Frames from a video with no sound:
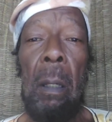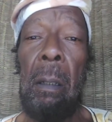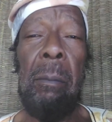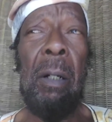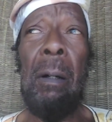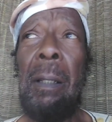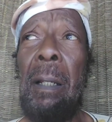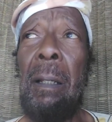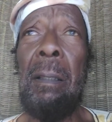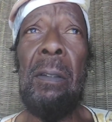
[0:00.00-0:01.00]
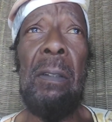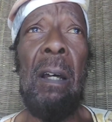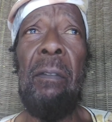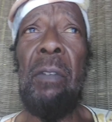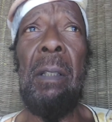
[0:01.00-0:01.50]
but all that other
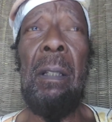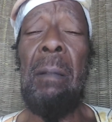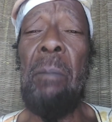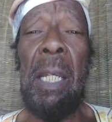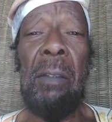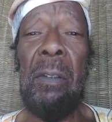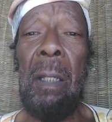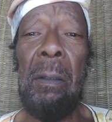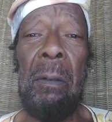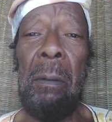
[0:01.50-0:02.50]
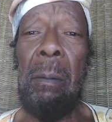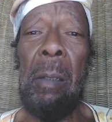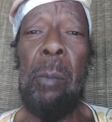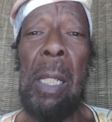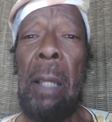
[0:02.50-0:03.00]
stuff, it, it makes sense. You'd
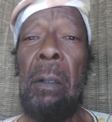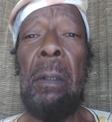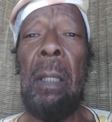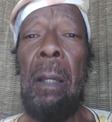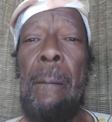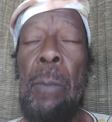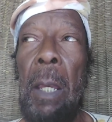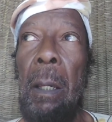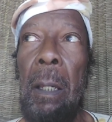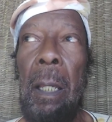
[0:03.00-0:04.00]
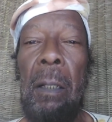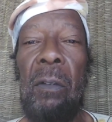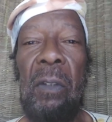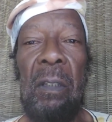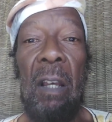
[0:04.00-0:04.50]
really be like, okay. And
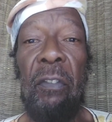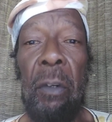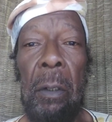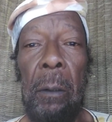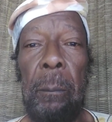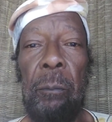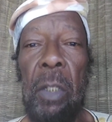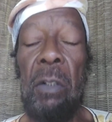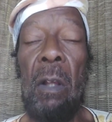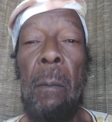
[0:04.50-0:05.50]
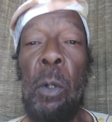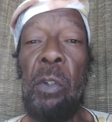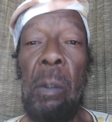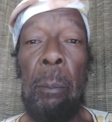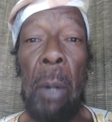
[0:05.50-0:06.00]
it's difficult. It's
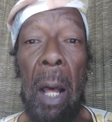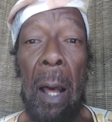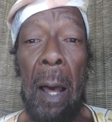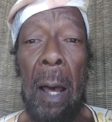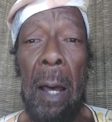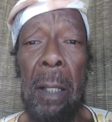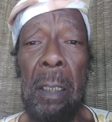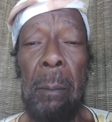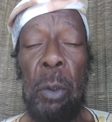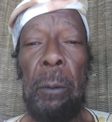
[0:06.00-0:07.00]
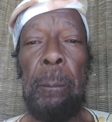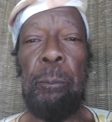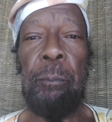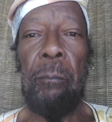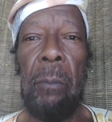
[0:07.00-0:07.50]
almost impossible
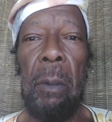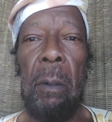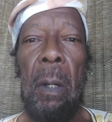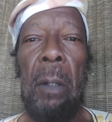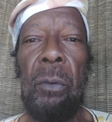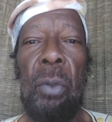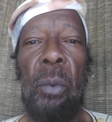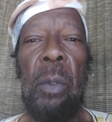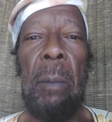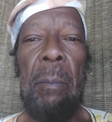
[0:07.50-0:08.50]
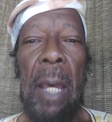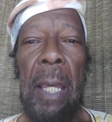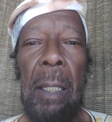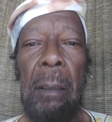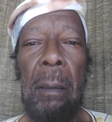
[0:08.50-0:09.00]
to
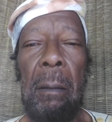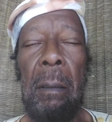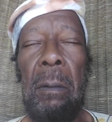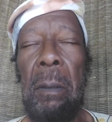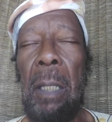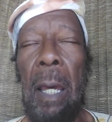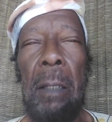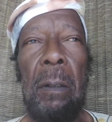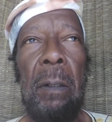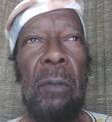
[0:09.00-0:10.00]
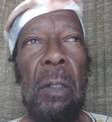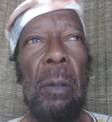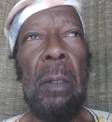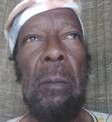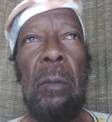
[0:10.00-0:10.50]
remain, and you guys don't even
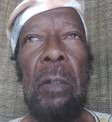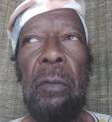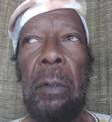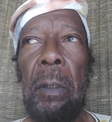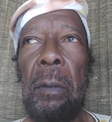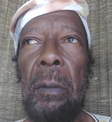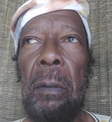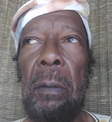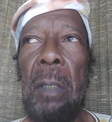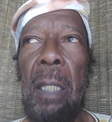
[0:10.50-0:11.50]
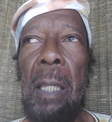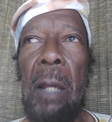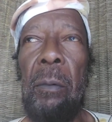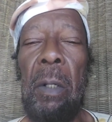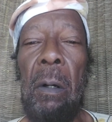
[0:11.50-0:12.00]
know what I'm referring to. They
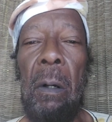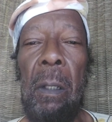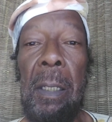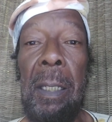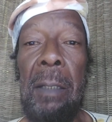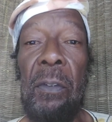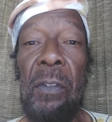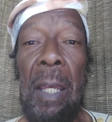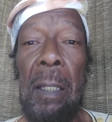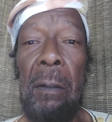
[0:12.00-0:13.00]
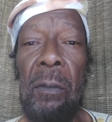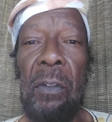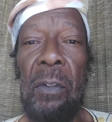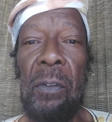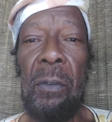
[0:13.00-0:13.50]
got rid of all the insane
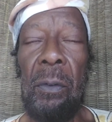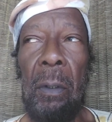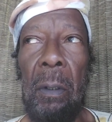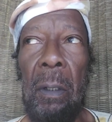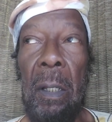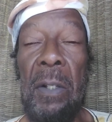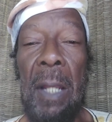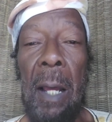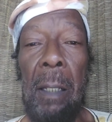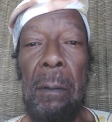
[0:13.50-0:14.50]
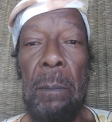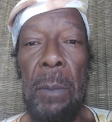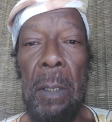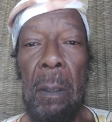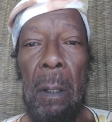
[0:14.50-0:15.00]
uh, asylums.